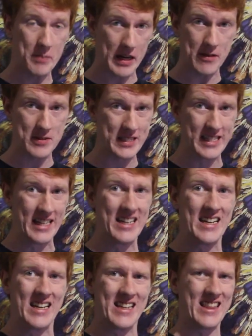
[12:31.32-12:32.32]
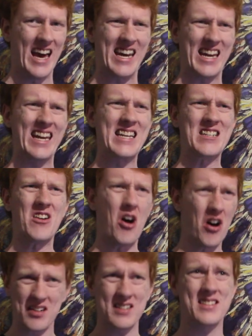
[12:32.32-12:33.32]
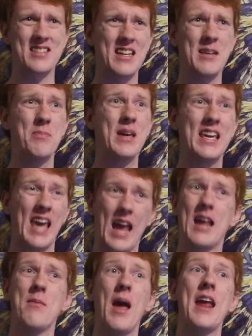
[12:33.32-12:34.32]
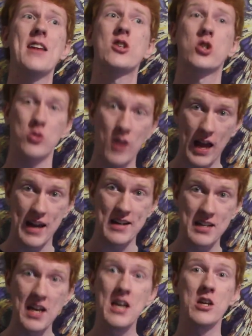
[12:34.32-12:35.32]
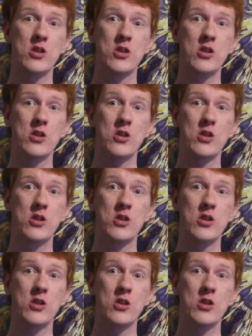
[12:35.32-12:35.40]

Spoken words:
about that it honestly became a trend